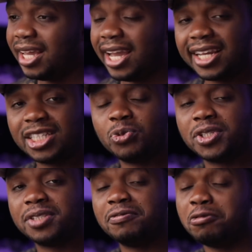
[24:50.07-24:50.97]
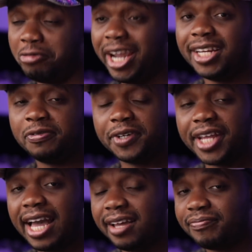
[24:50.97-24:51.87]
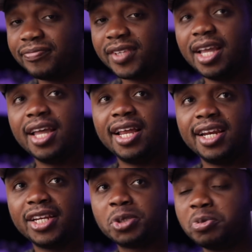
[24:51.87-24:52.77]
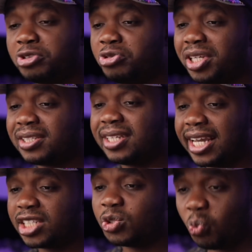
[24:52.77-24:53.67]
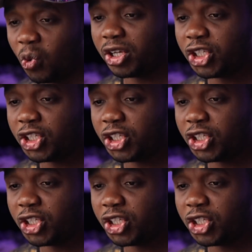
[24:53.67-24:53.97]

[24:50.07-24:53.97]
I guess it wasn't ready for that. Let us move straight to the next one.